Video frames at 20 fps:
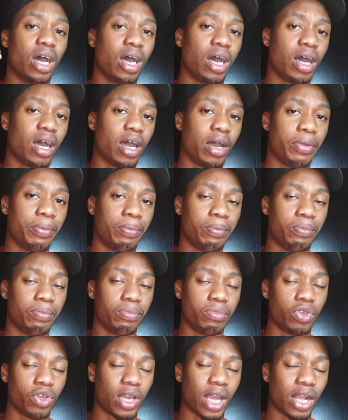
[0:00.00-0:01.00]

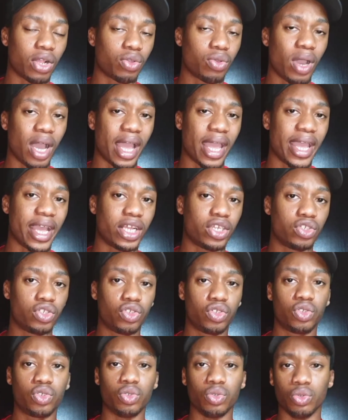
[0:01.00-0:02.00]
um, you can go ahead
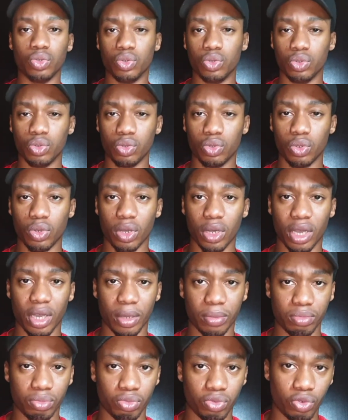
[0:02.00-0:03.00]
to
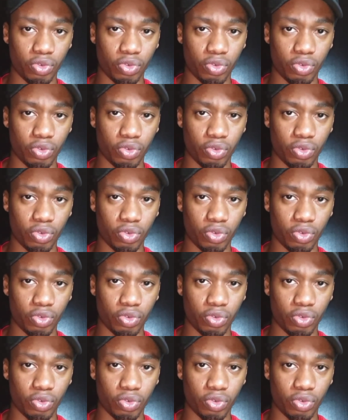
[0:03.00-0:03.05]
uh,